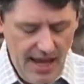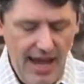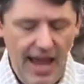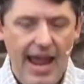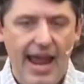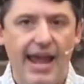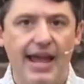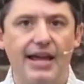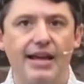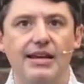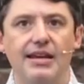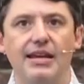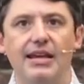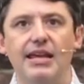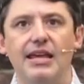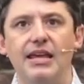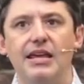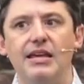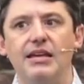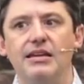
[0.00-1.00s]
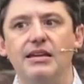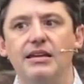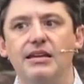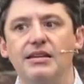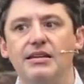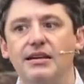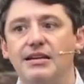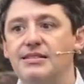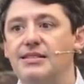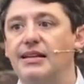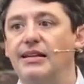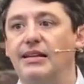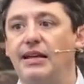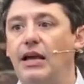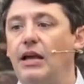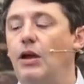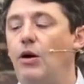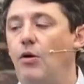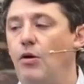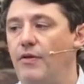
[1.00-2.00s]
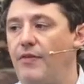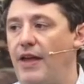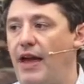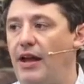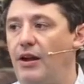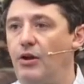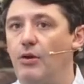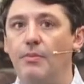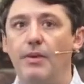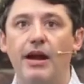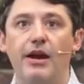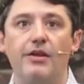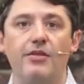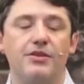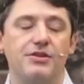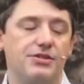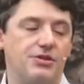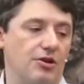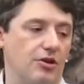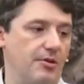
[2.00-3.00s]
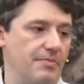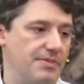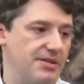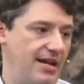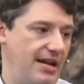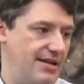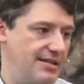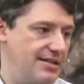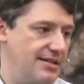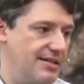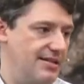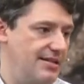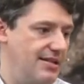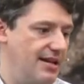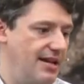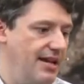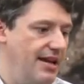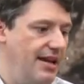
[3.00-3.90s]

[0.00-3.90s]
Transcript: And he doesn't let go of that, no matter the circumstances.